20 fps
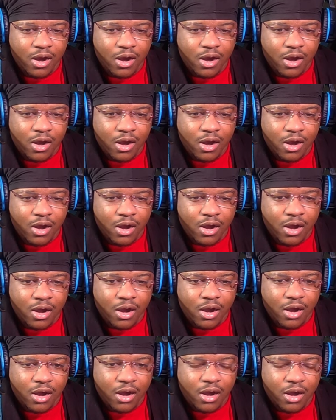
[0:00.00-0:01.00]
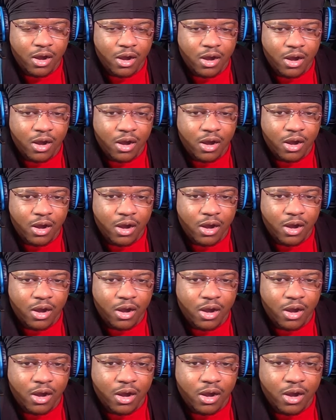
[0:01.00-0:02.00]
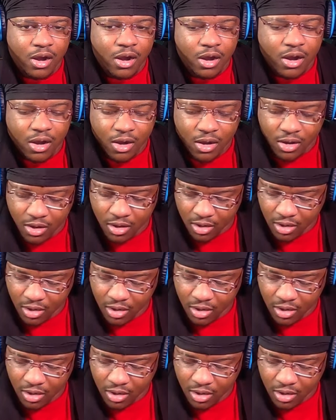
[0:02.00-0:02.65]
This person isn't speaking.